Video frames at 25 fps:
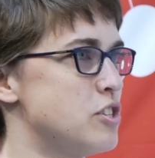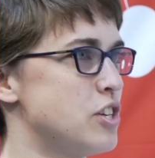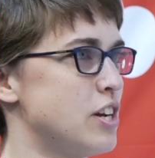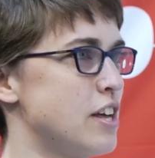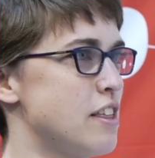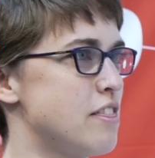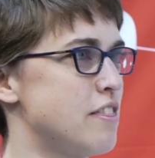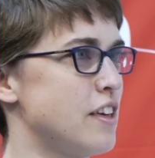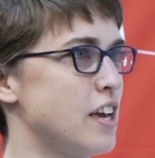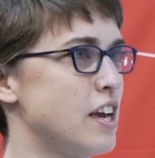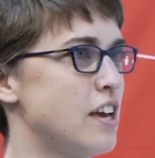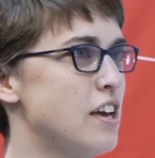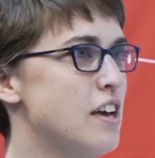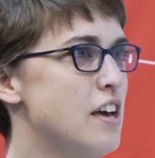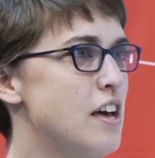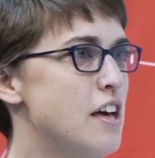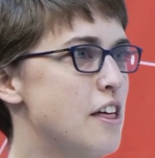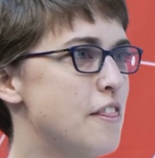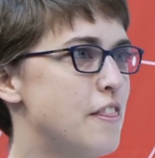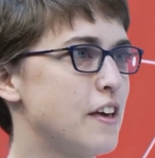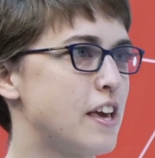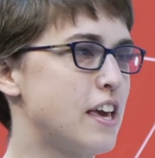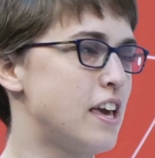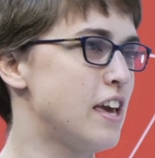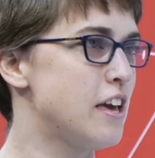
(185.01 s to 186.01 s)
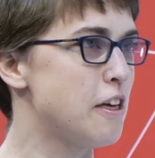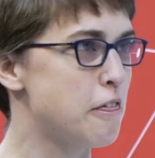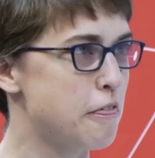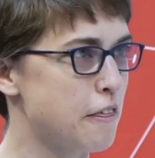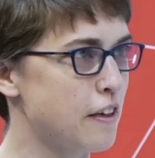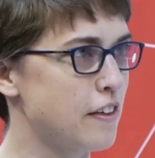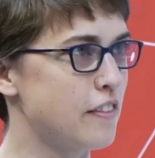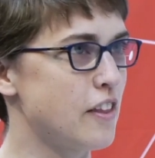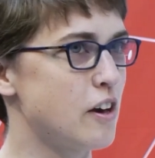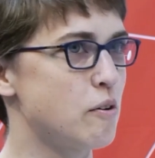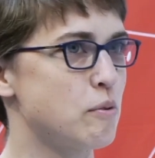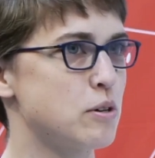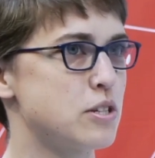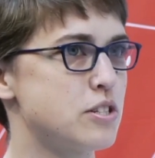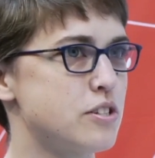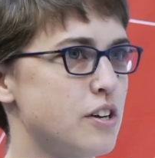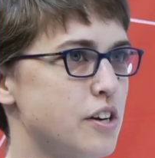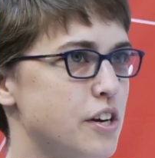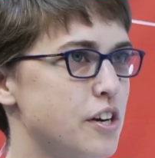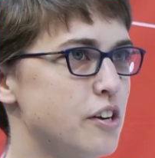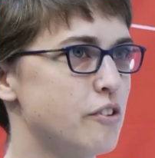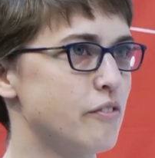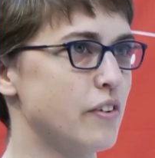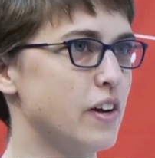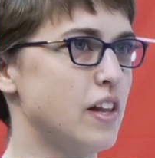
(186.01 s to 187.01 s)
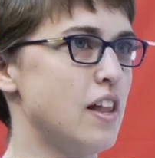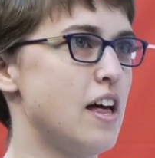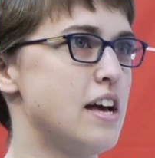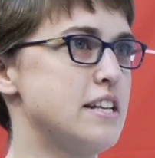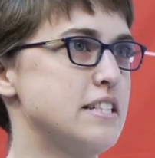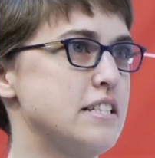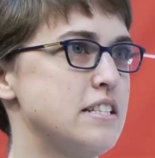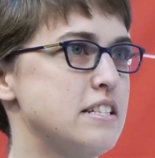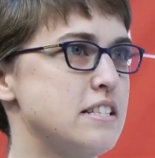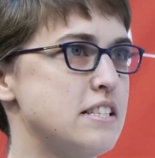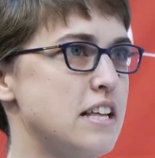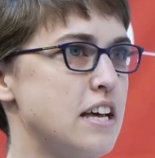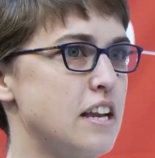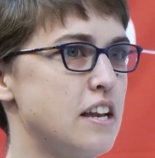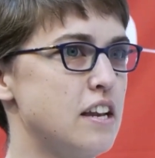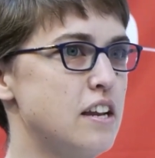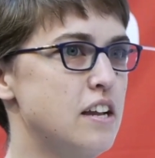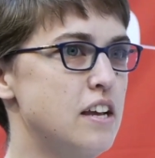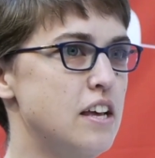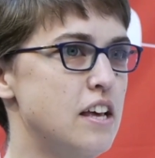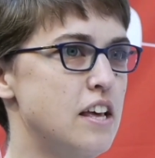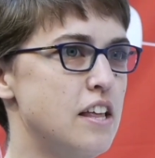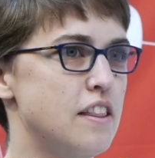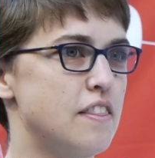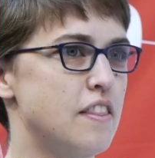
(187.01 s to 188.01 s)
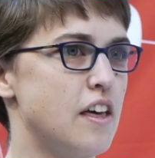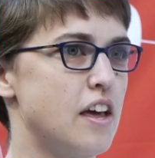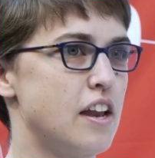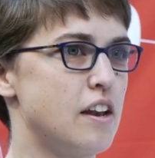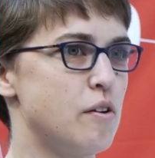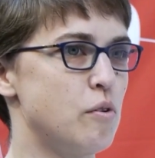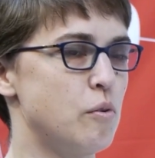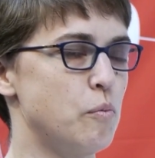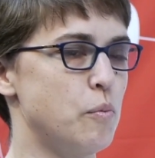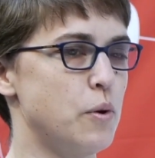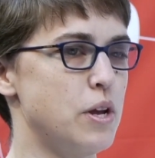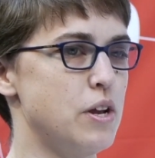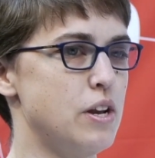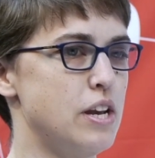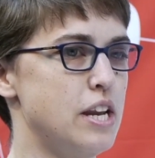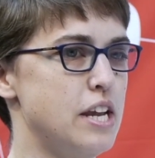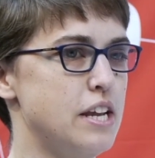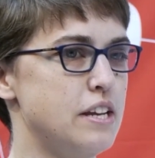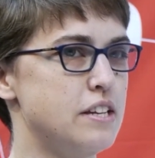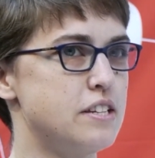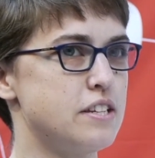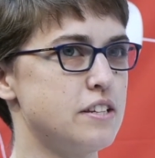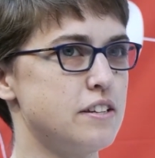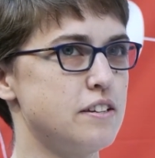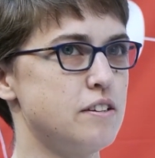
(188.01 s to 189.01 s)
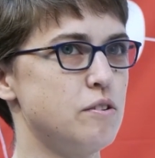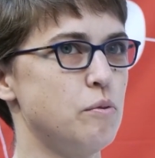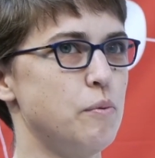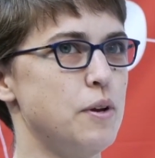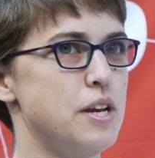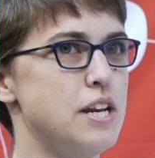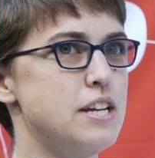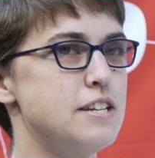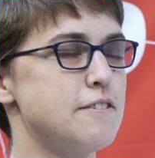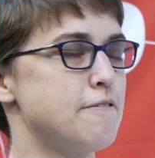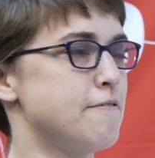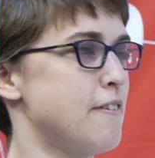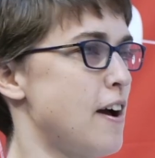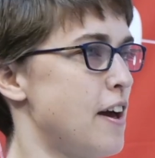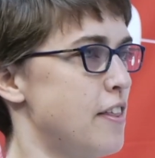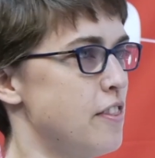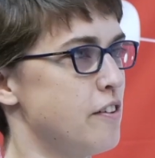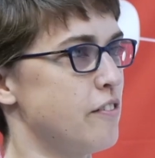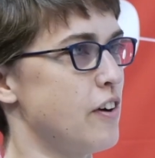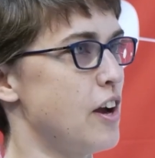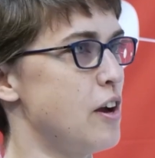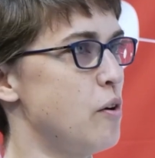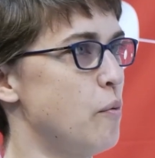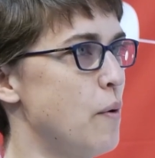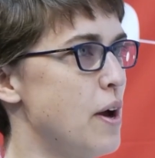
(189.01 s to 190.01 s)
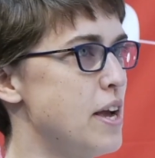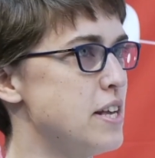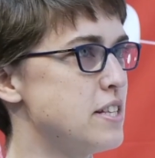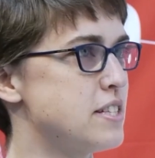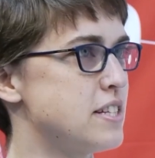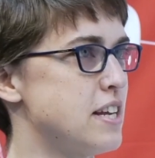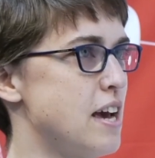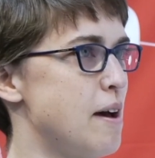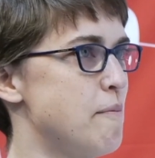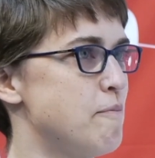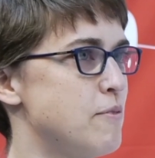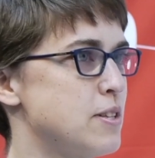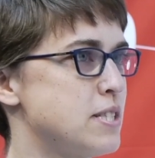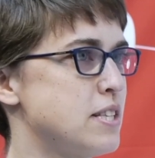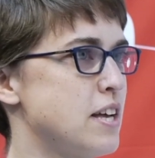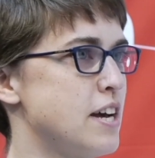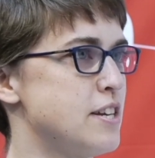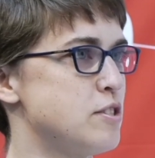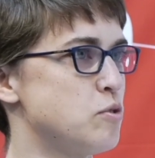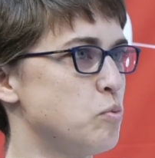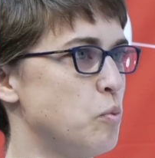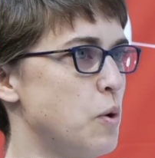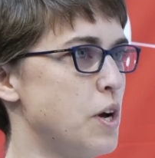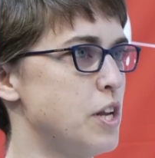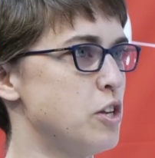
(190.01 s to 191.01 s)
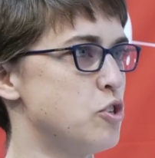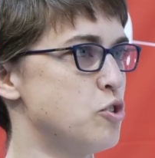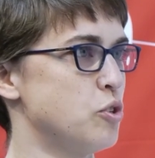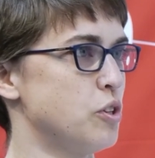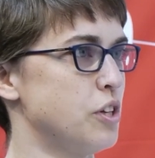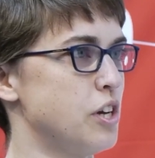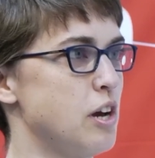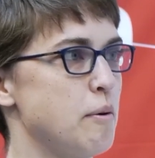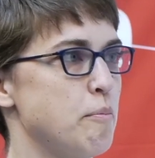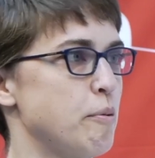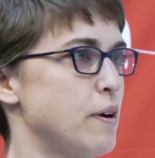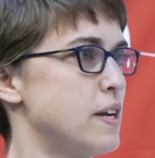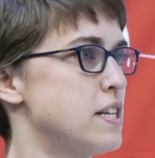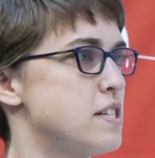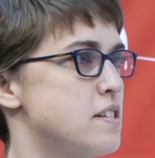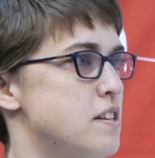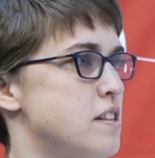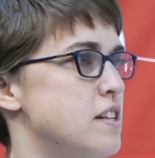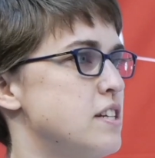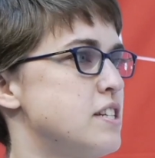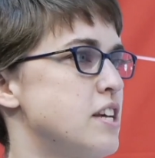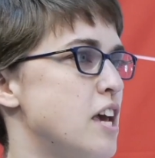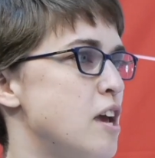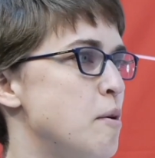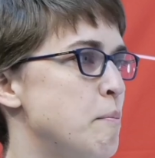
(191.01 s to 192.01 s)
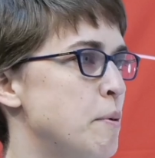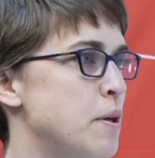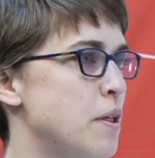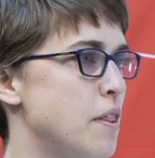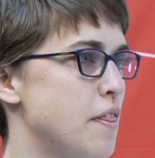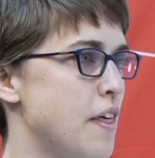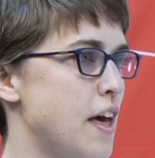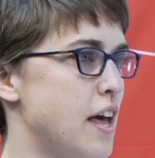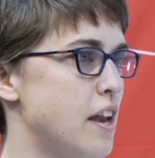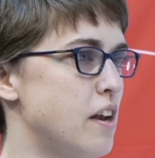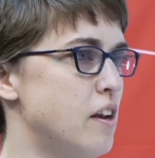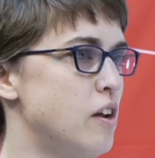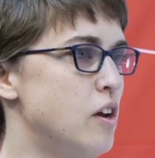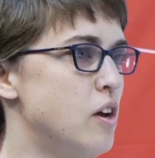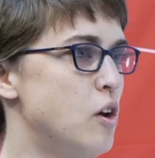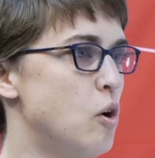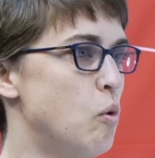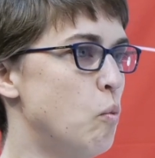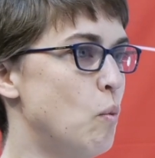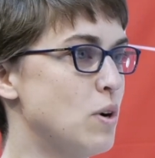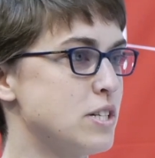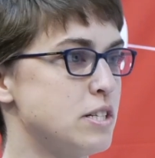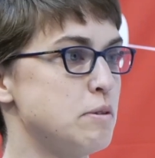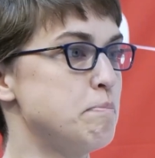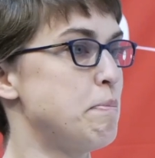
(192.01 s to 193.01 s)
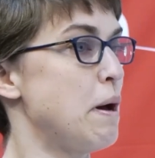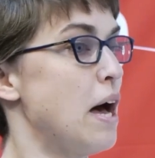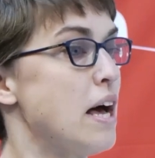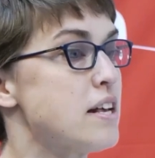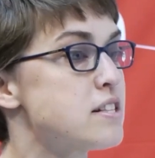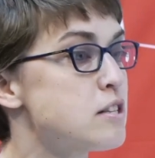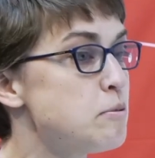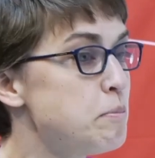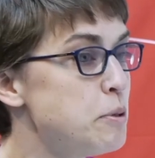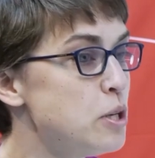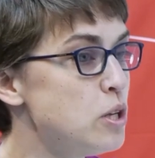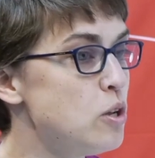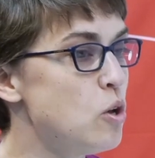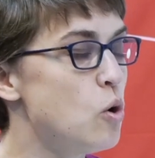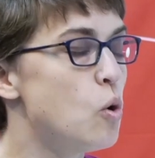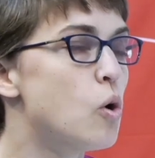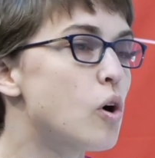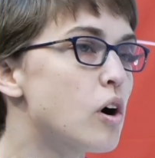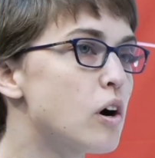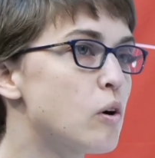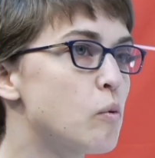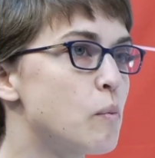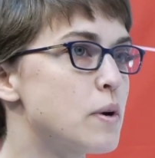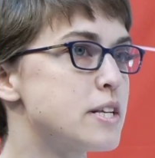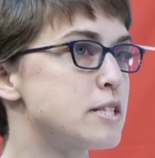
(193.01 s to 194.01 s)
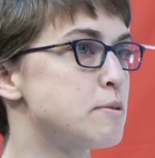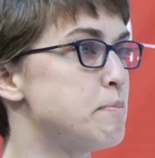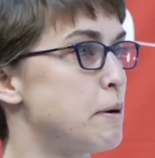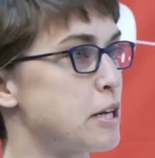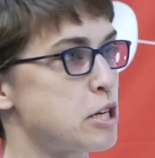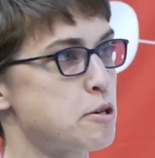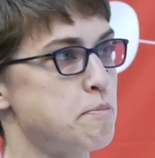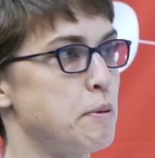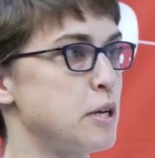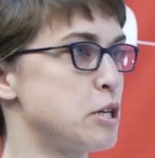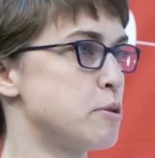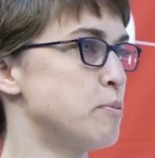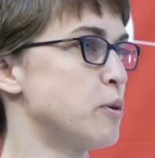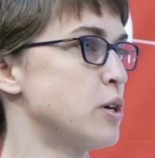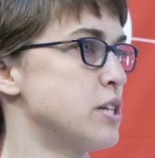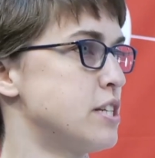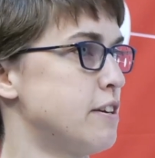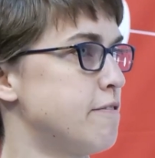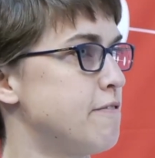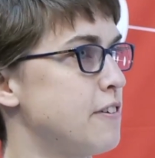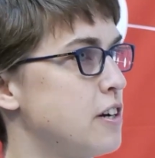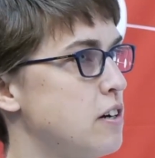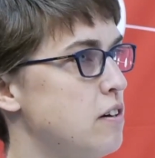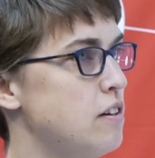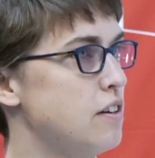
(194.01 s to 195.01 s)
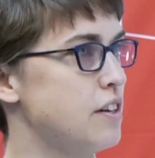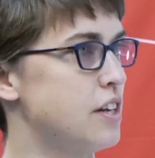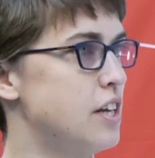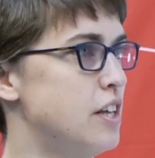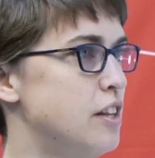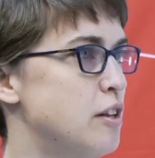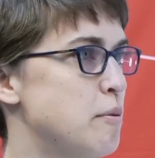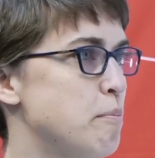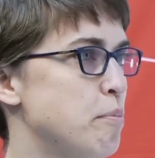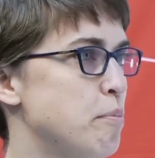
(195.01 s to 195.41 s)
And I think the key thing that we're starting to realize is that we need to find the right ways to emphasize what Julia brings to the table that wasn't possible or was much more difficult in the